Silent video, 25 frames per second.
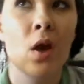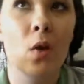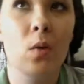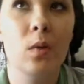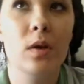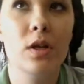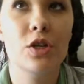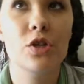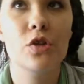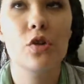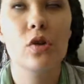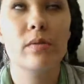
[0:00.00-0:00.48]

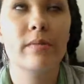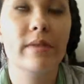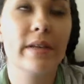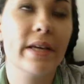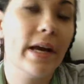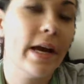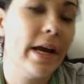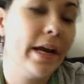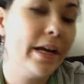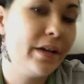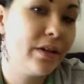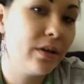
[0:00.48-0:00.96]
which normally
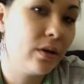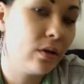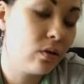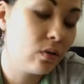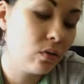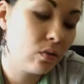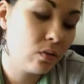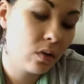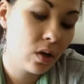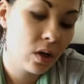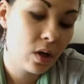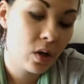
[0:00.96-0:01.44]
I
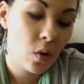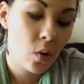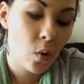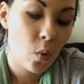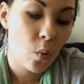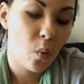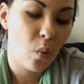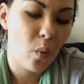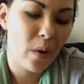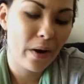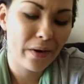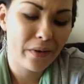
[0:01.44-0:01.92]
don't
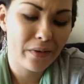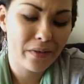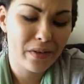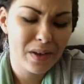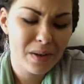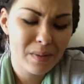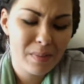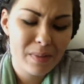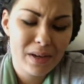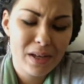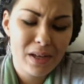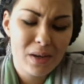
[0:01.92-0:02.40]
wear
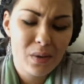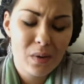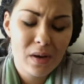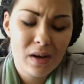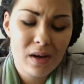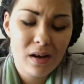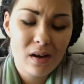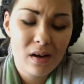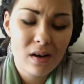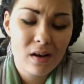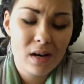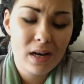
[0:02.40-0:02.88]
them
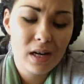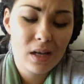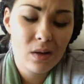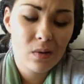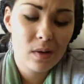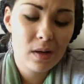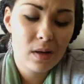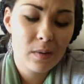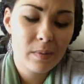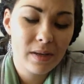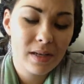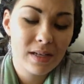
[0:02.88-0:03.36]

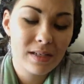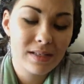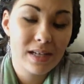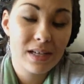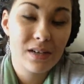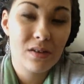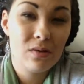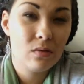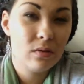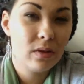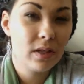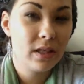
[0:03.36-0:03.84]
anywhere because I
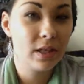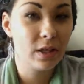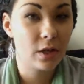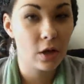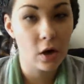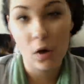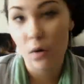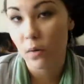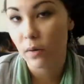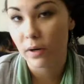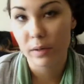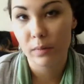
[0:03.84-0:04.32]
don't really
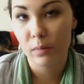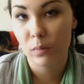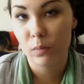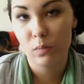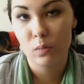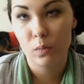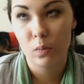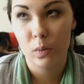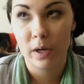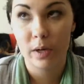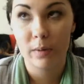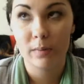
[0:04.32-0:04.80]
go
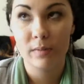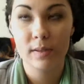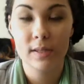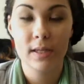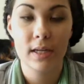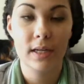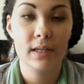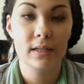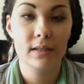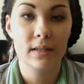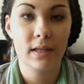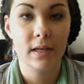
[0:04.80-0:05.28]
anywhere
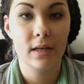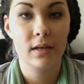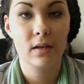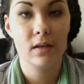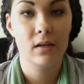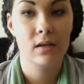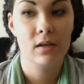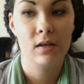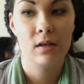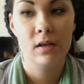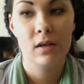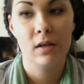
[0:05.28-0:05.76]
besides like
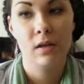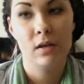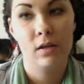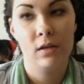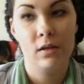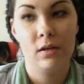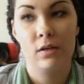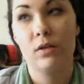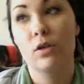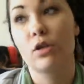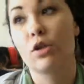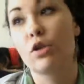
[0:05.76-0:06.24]

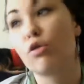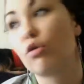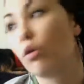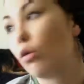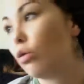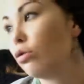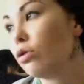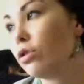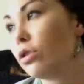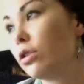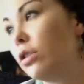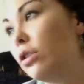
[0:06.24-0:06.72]
to the
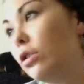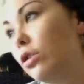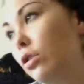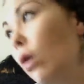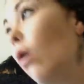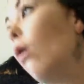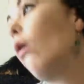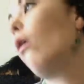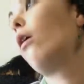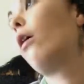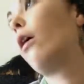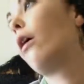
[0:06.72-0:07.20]
grocery
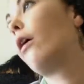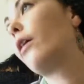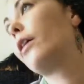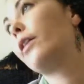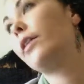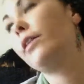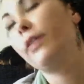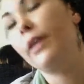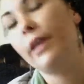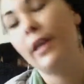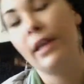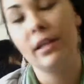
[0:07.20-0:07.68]
store. And
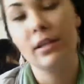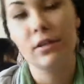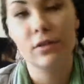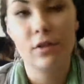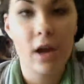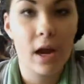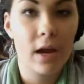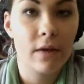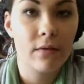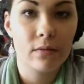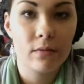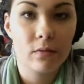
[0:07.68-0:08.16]
you can't
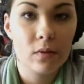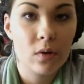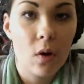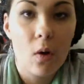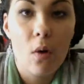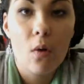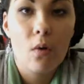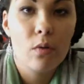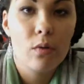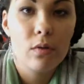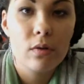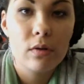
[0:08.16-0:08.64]

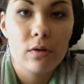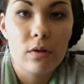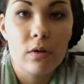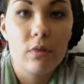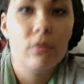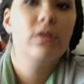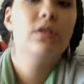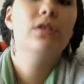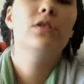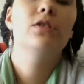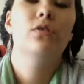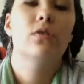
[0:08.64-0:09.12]
go through the
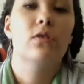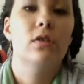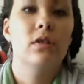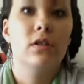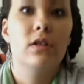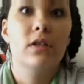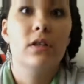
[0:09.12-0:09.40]
grocery store